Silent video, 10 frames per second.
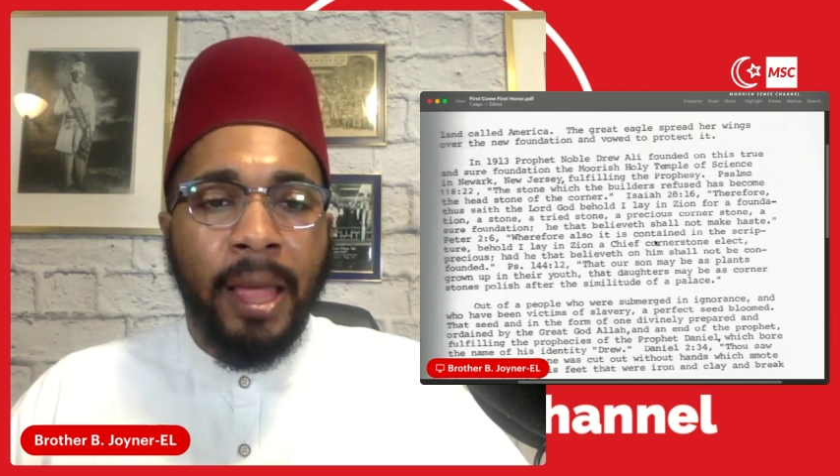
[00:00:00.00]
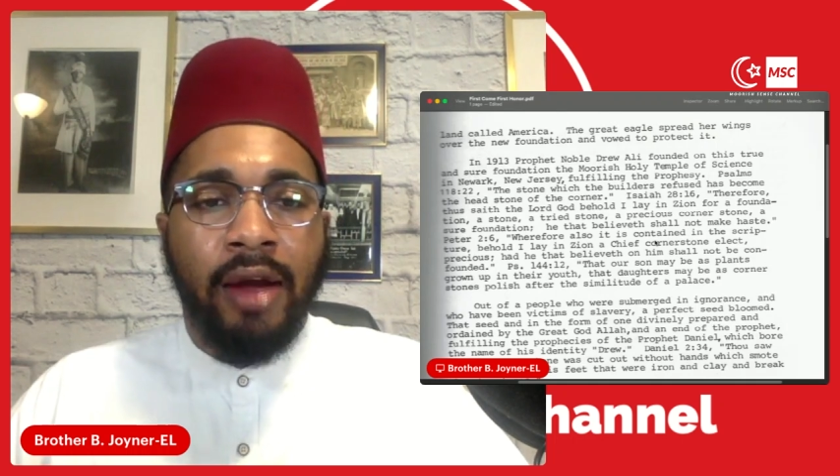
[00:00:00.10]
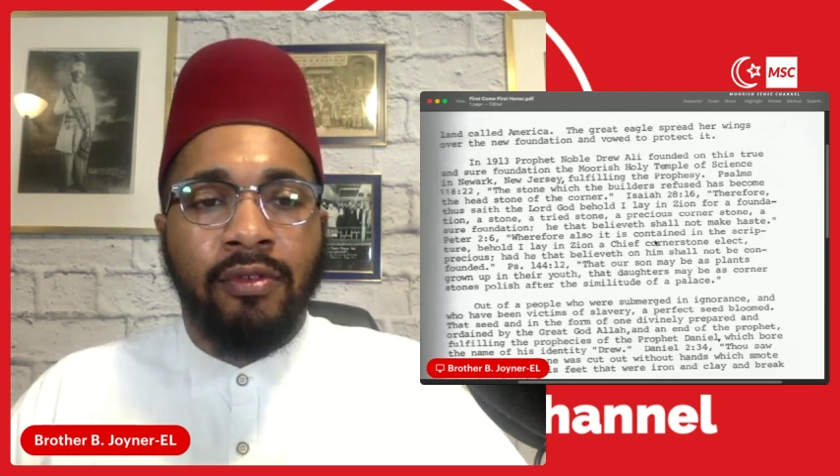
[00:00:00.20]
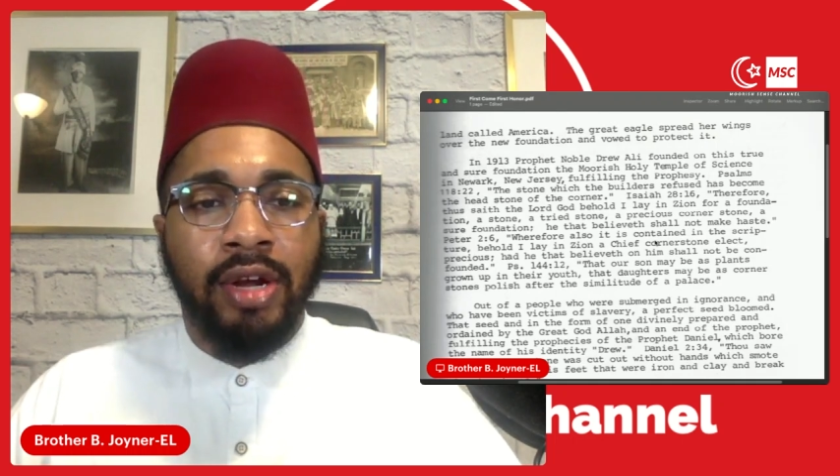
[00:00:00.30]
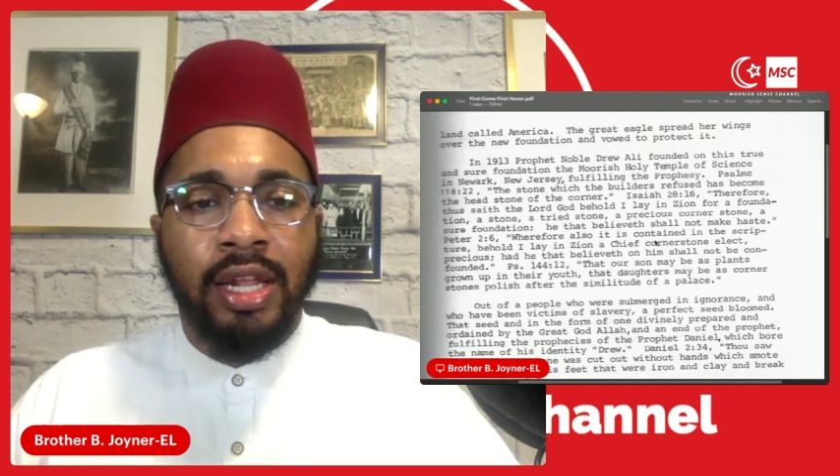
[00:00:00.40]

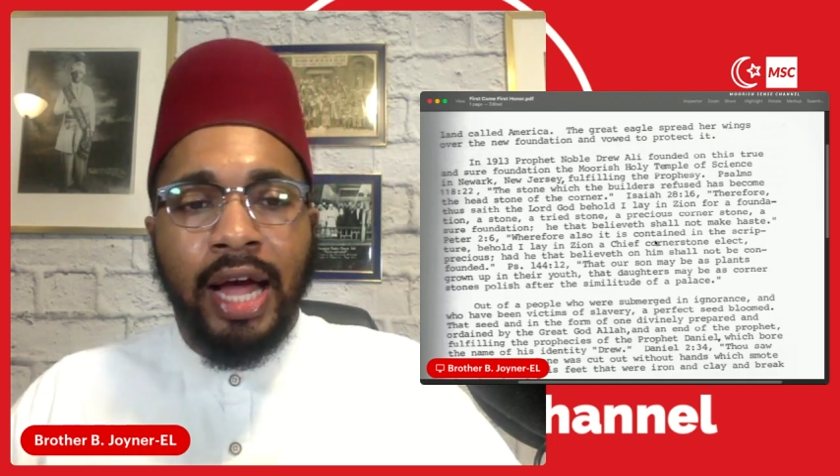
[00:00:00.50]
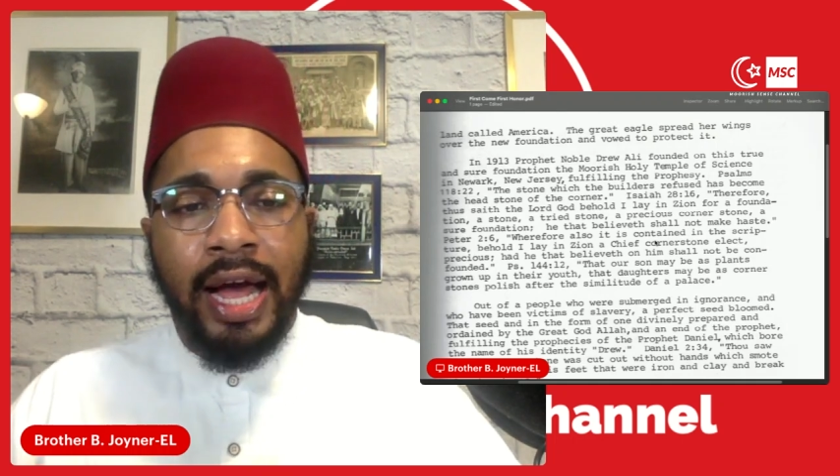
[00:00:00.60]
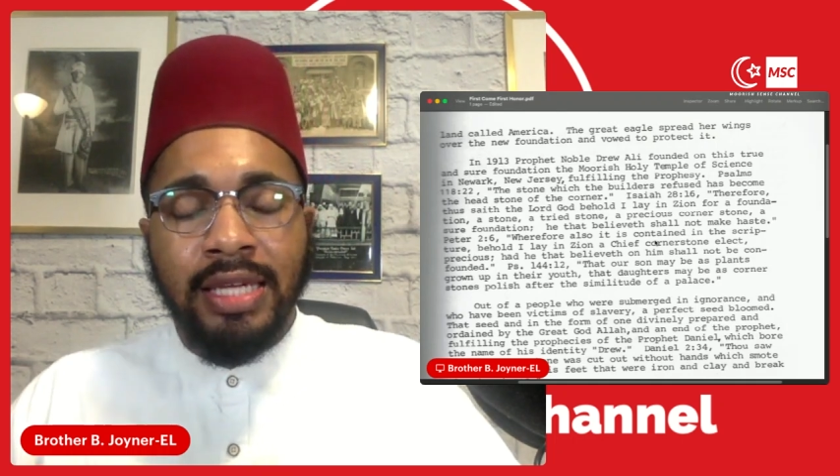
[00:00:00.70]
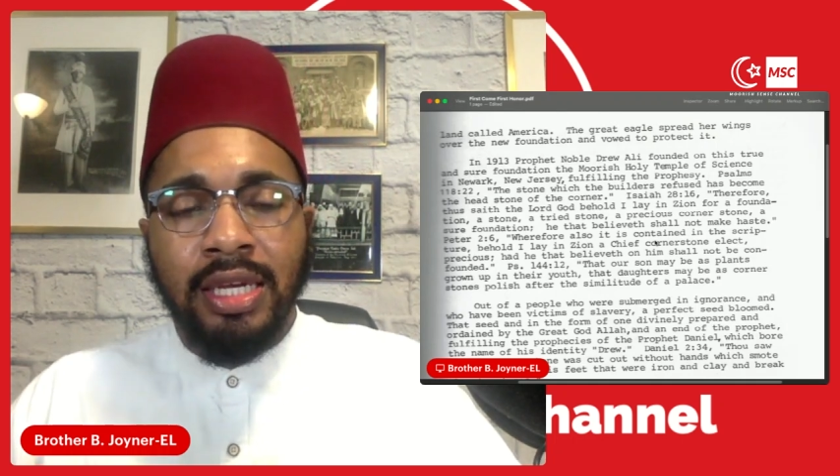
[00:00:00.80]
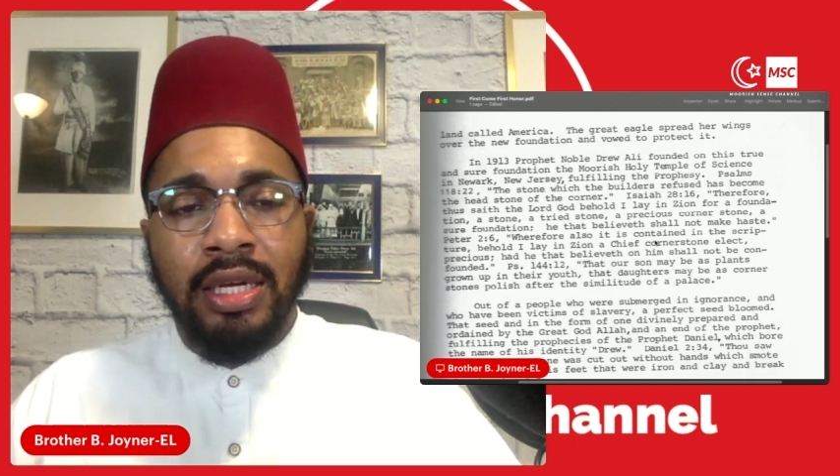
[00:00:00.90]
I
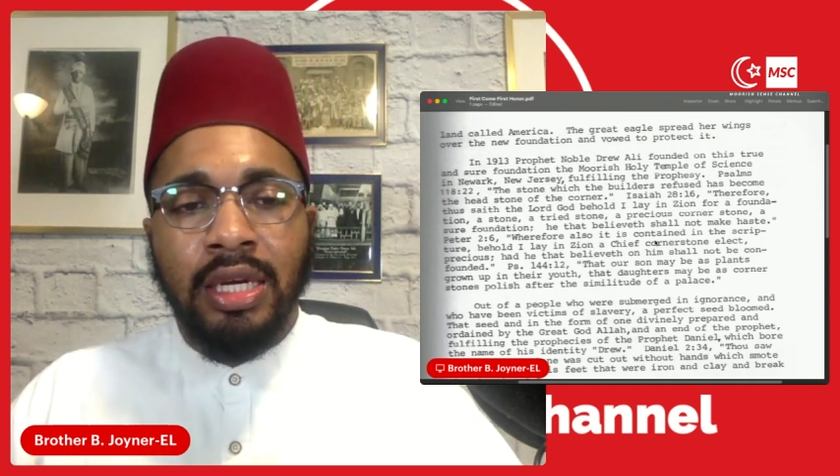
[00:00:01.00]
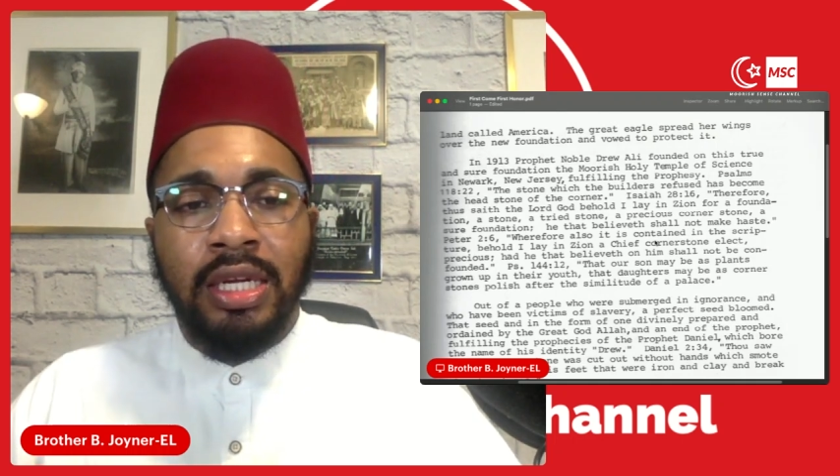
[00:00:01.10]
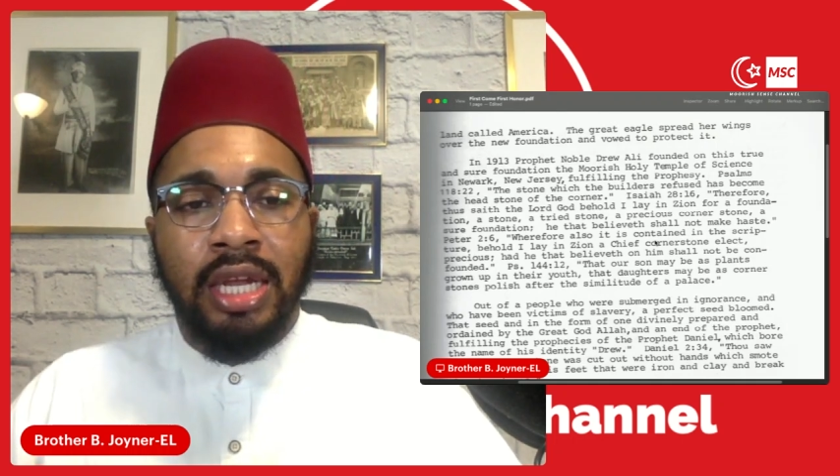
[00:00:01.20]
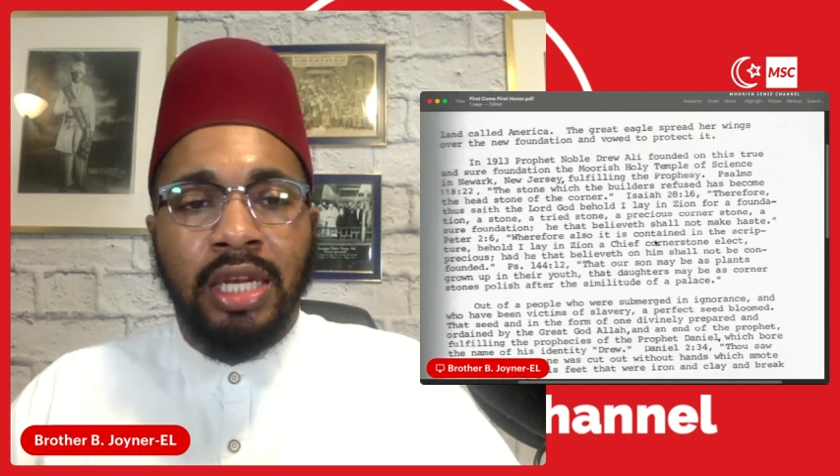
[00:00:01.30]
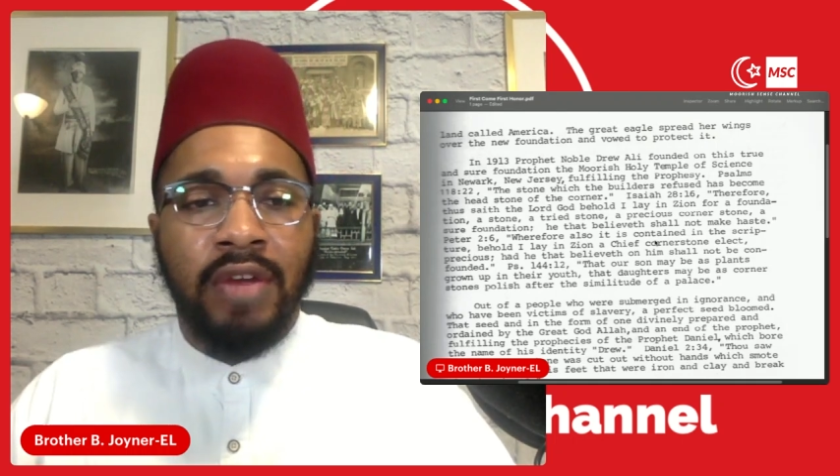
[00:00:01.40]
realized
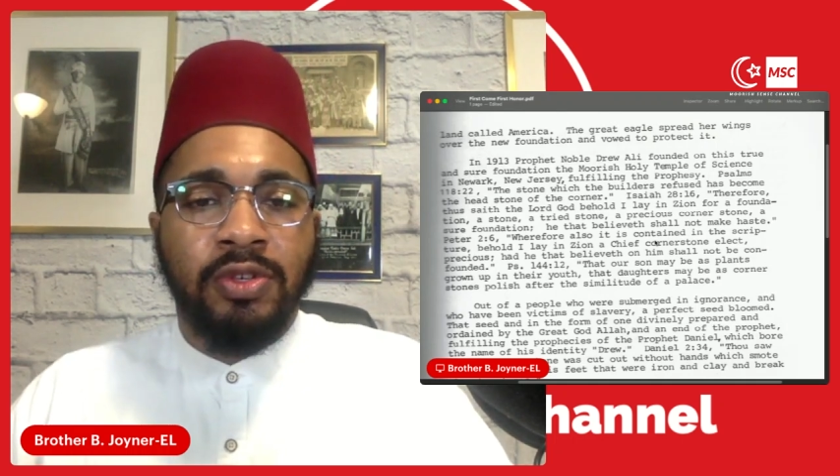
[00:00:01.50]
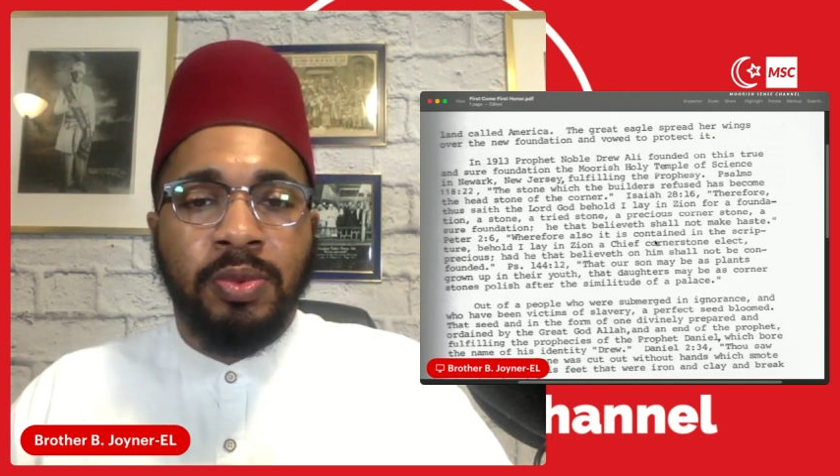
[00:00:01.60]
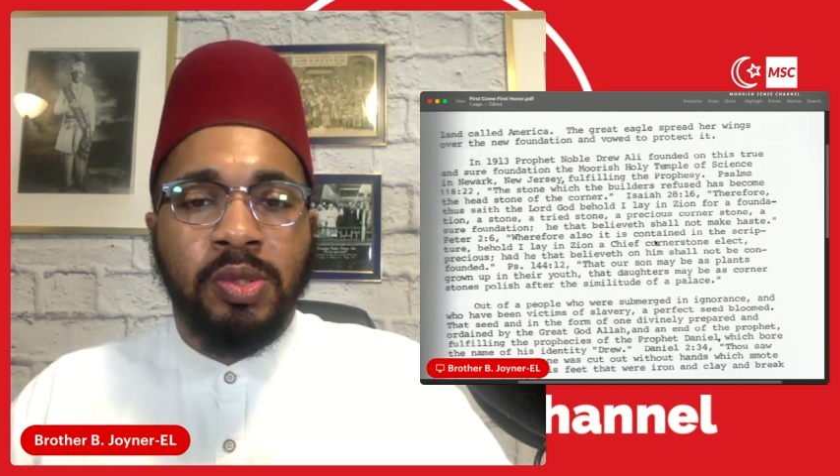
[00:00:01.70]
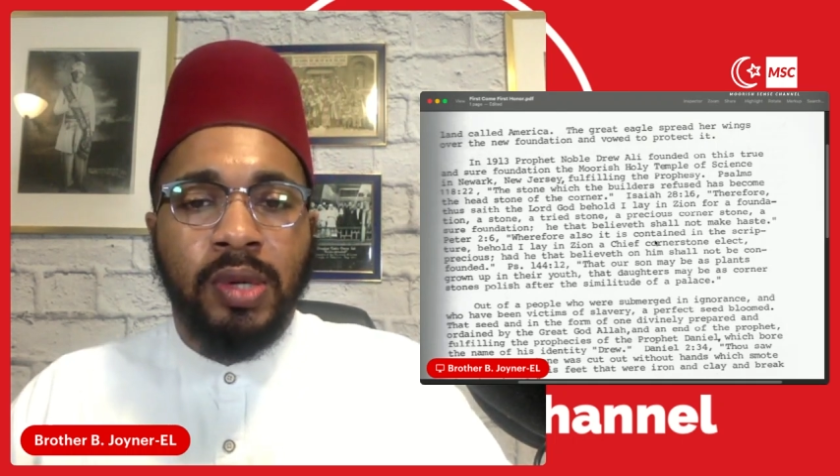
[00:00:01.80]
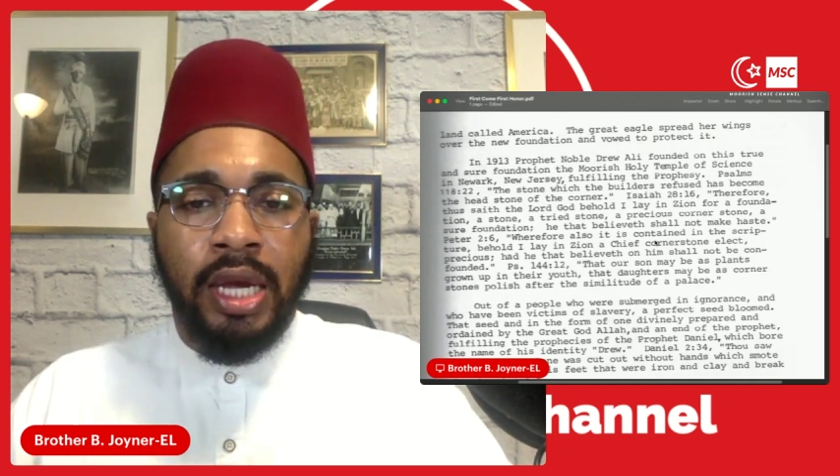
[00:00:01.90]
the difference
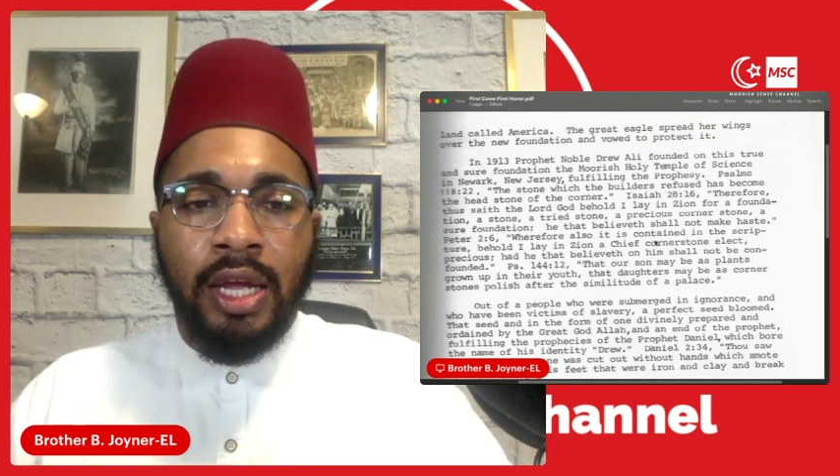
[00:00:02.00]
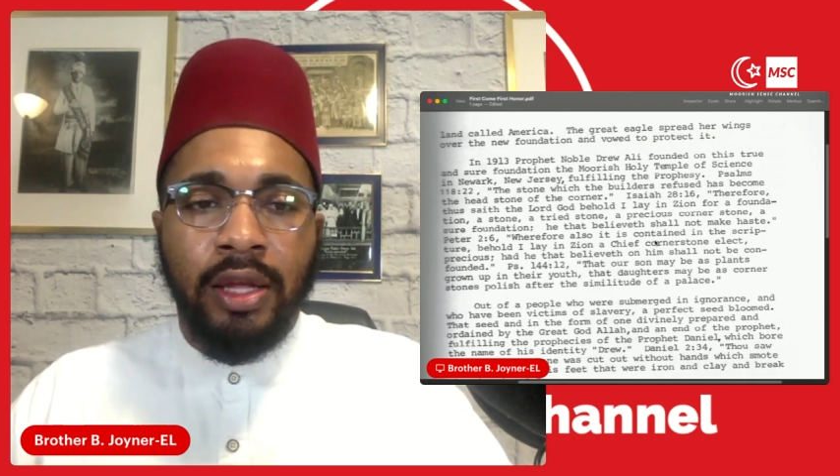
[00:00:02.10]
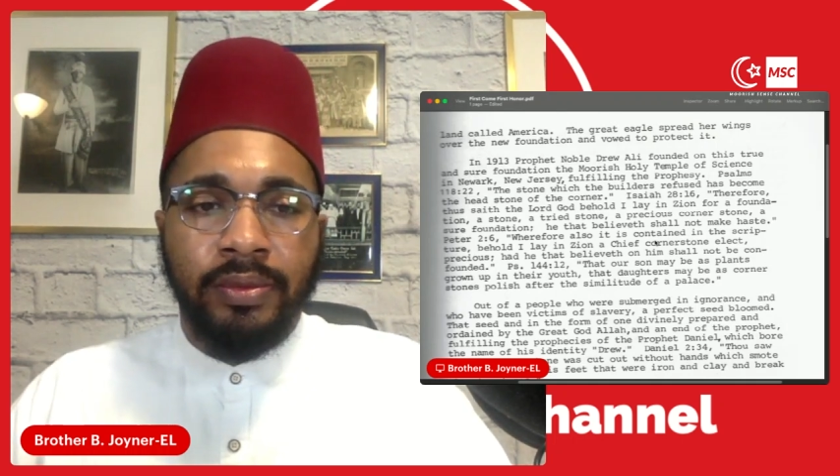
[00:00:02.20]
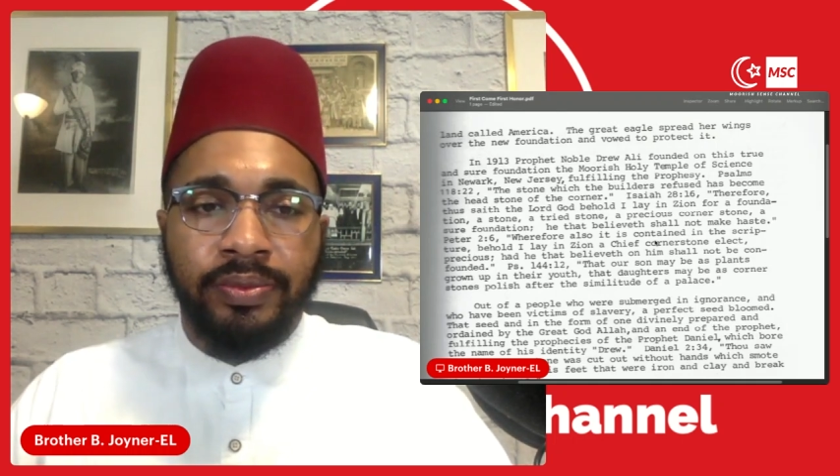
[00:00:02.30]
between